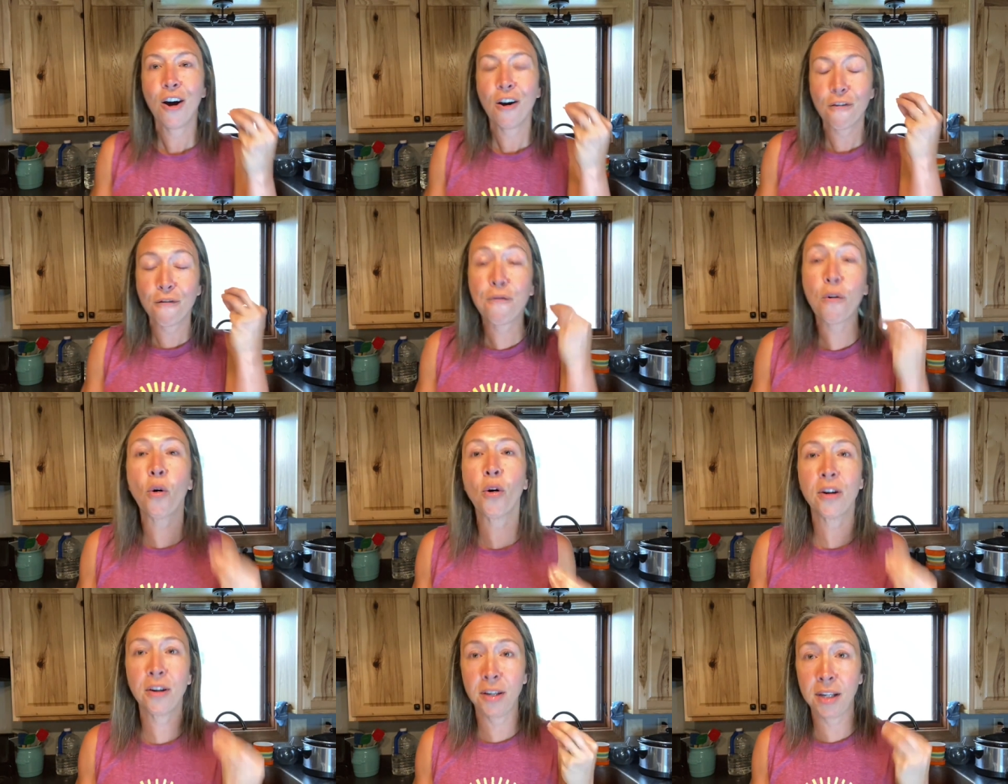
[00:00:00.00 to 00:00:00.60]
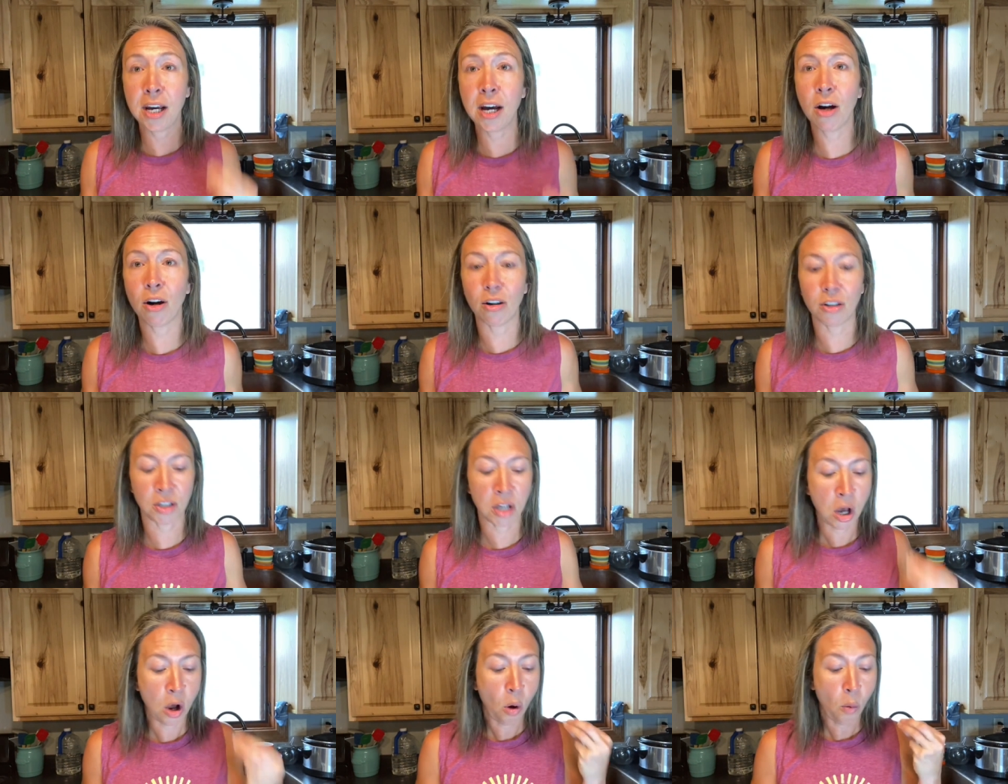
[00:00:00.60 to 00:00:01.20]
for
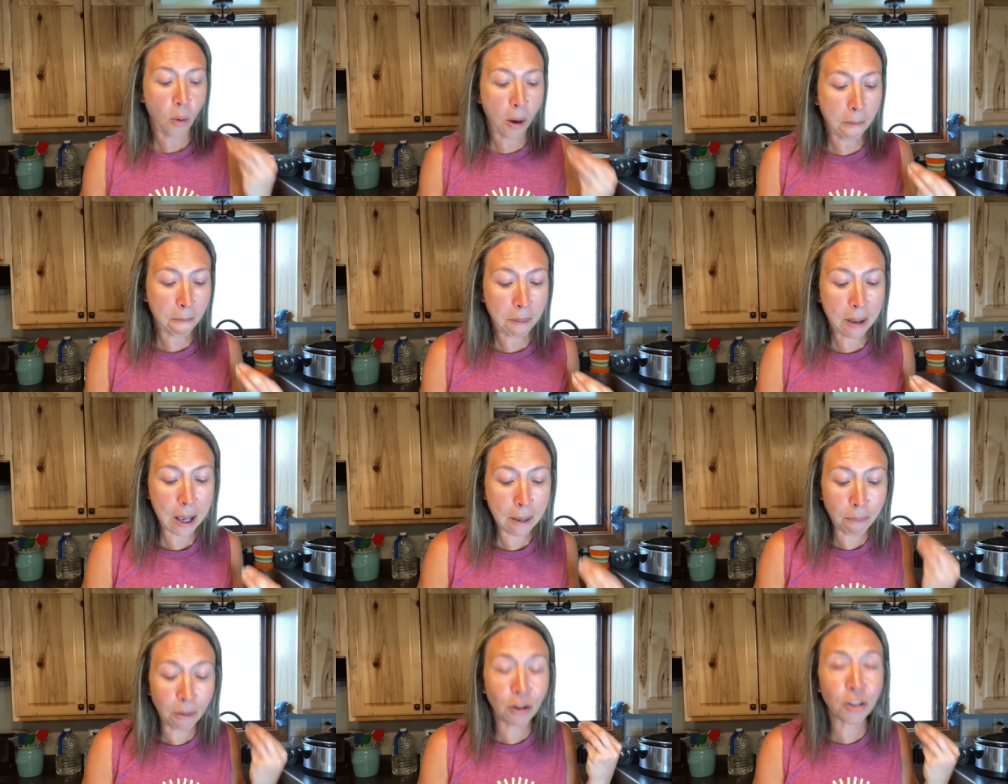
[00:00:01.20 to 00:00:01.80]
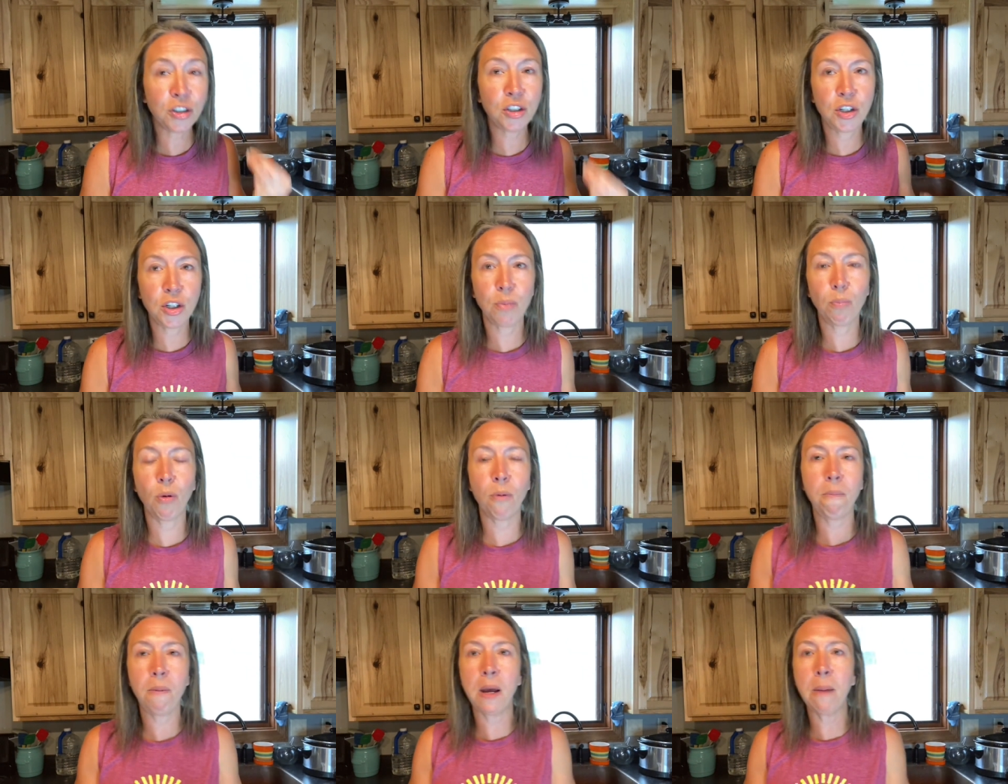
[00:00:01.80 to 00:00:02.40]
years when people
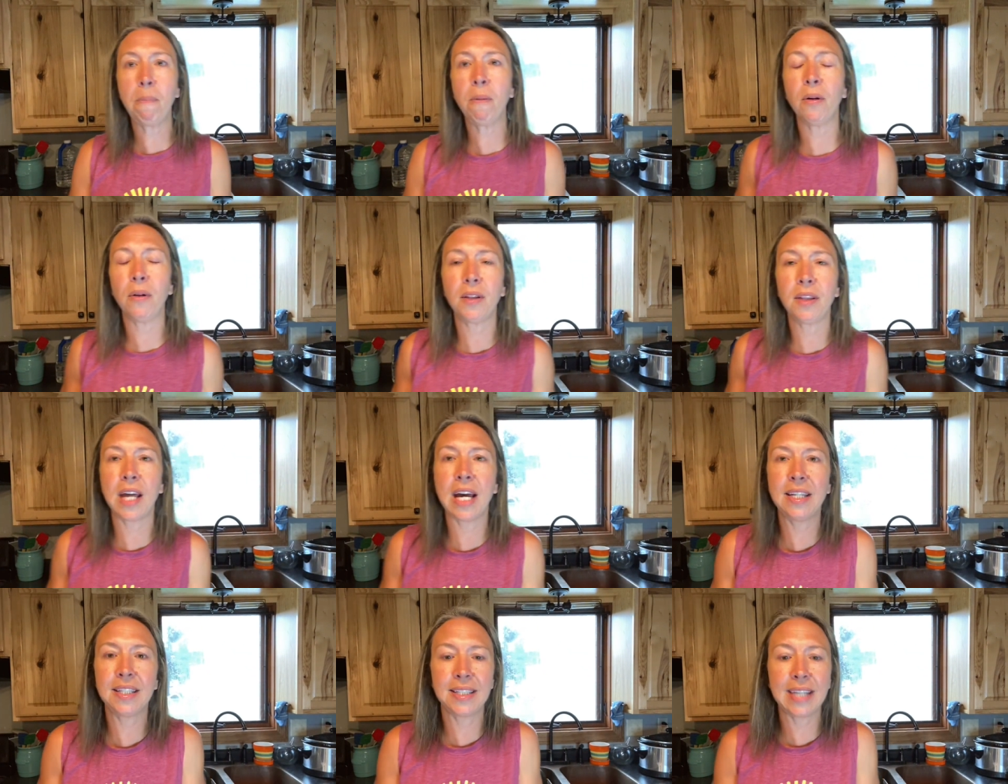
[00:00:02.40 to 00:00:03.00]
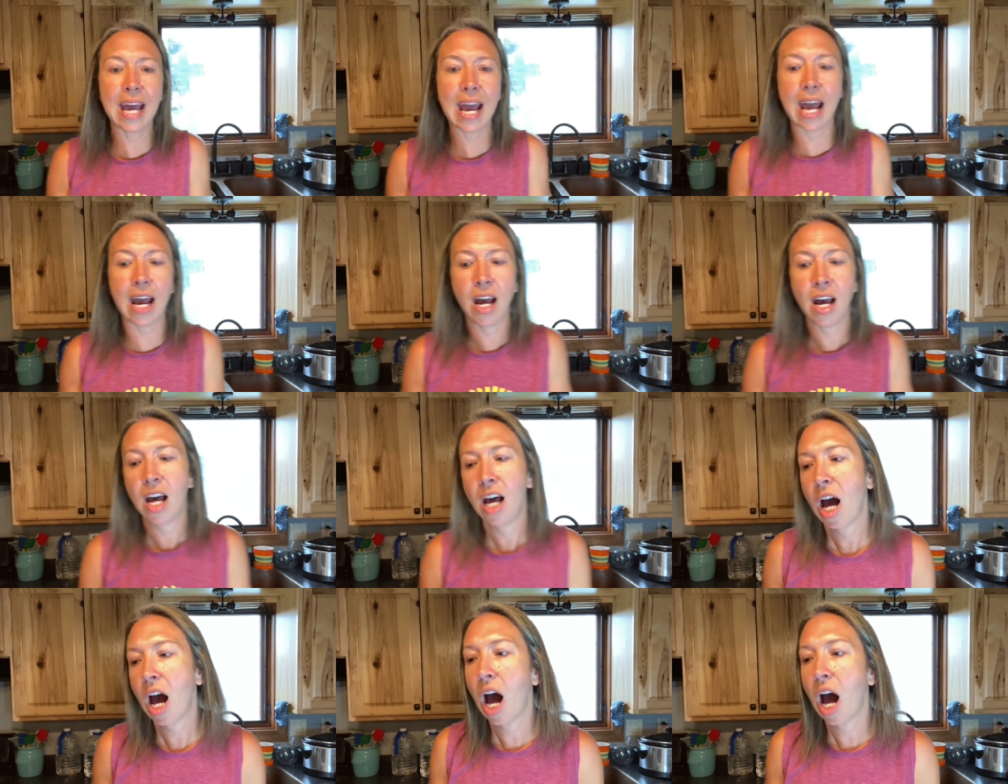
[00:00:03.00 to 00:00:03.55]
when people they say